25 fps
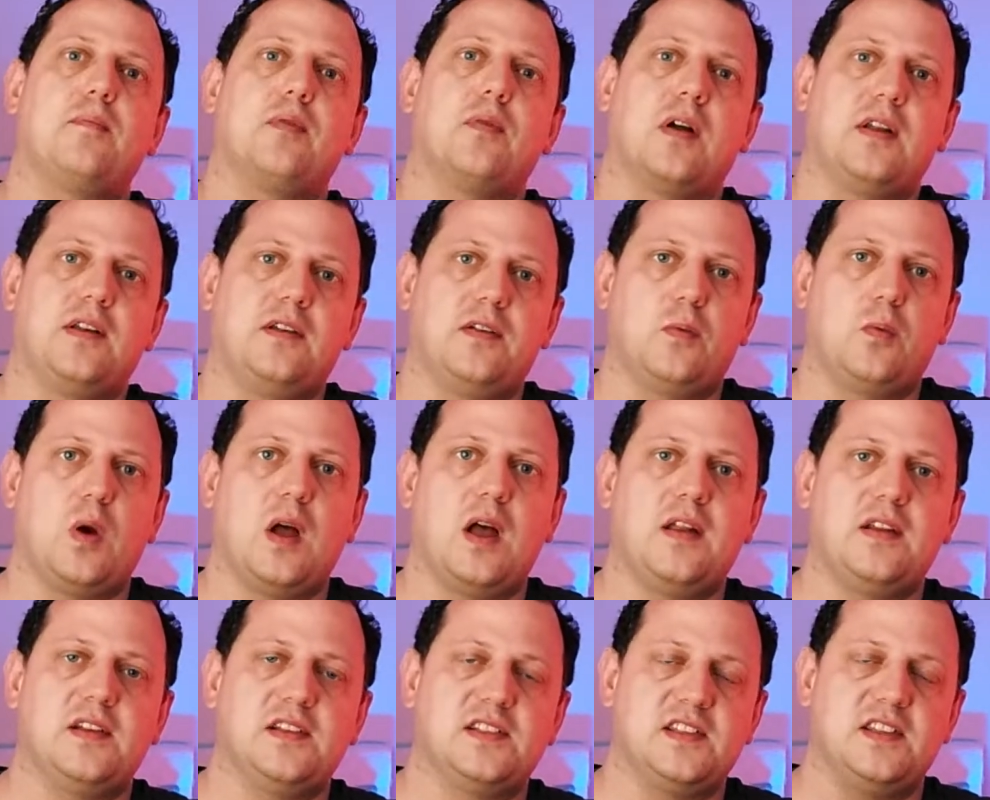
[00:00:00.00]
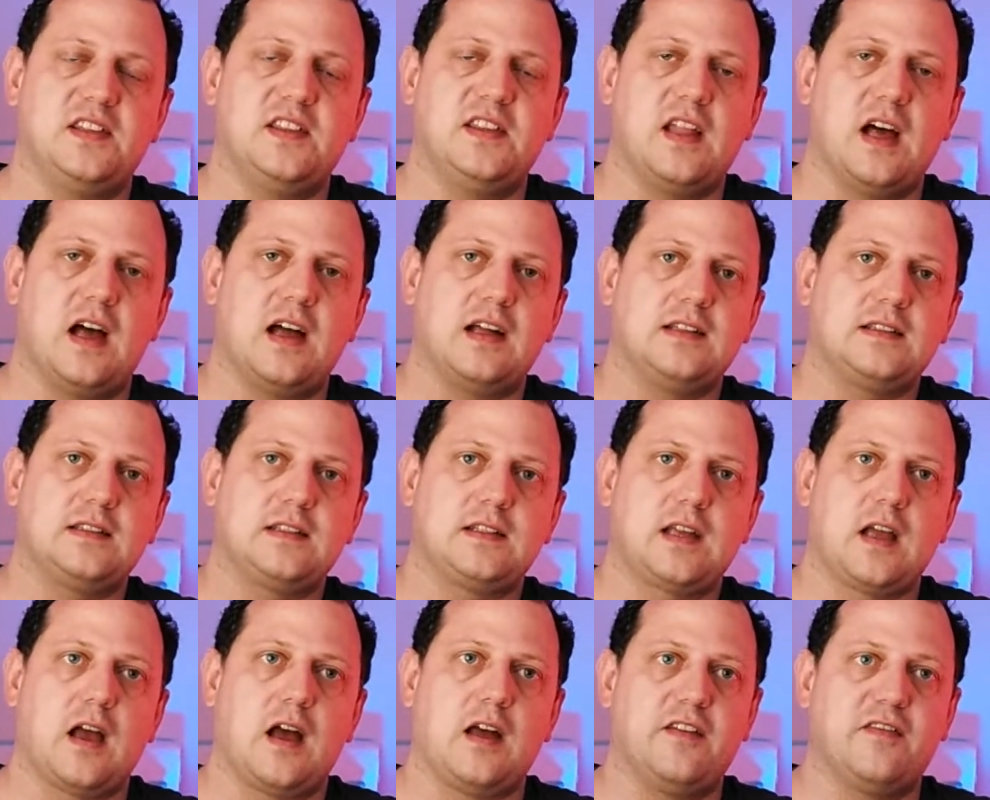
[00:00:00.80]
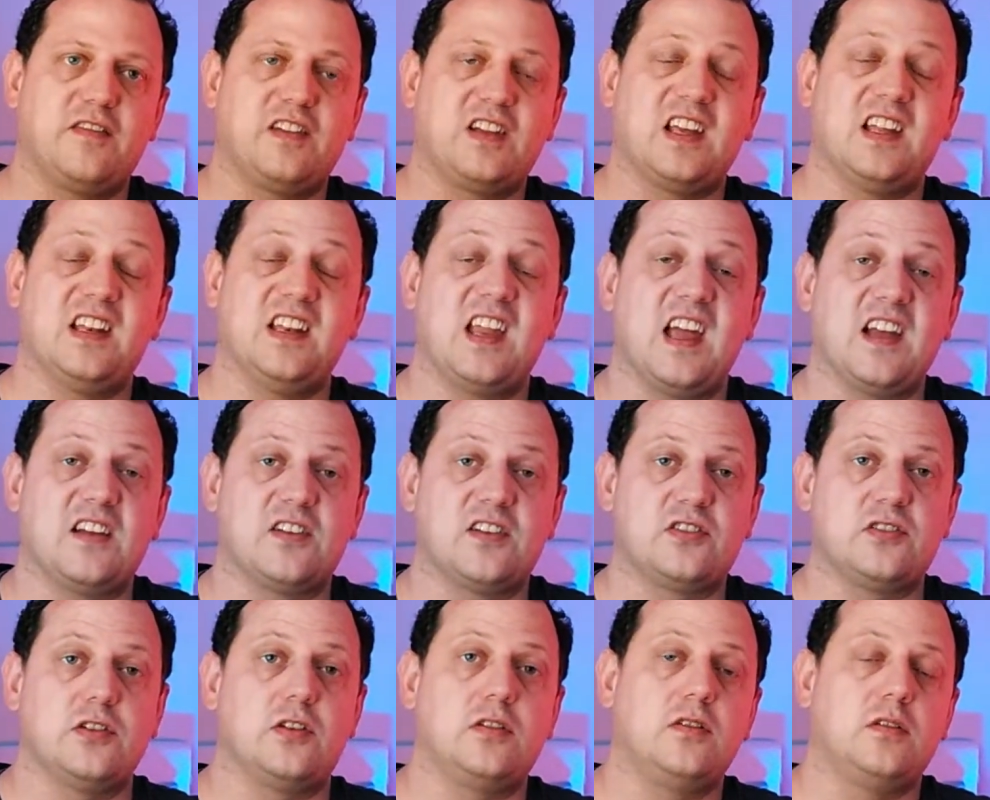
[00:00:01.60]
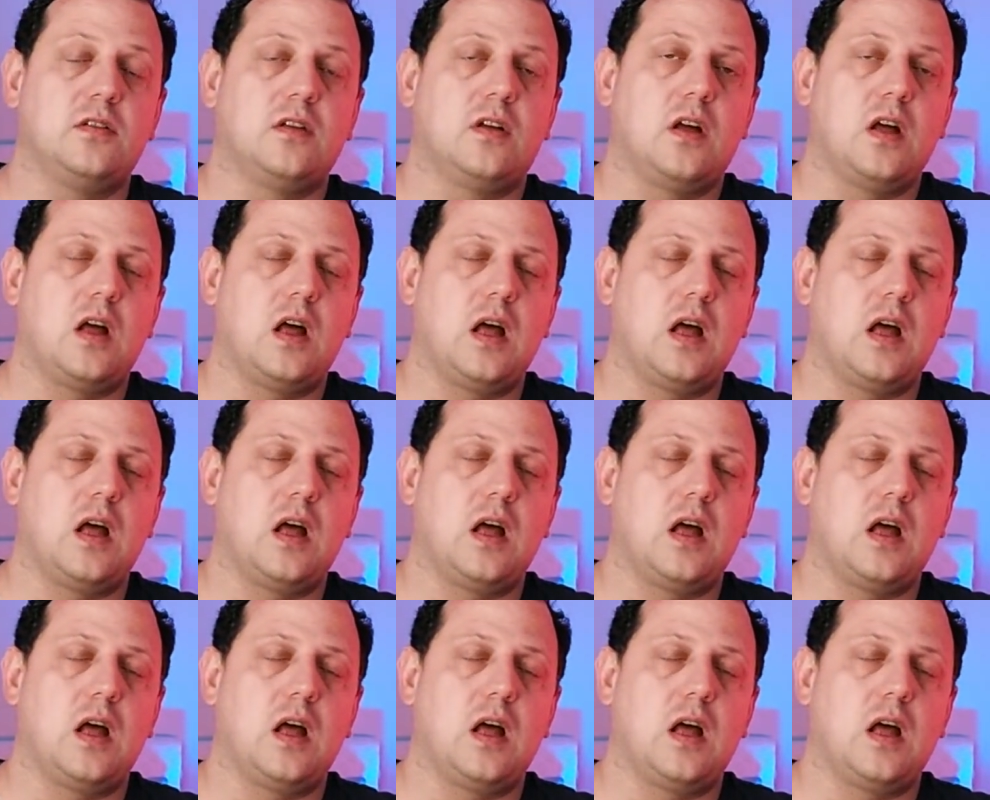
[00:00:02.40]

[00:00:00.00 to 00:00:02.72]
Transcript: brand awareness and that kind of connection,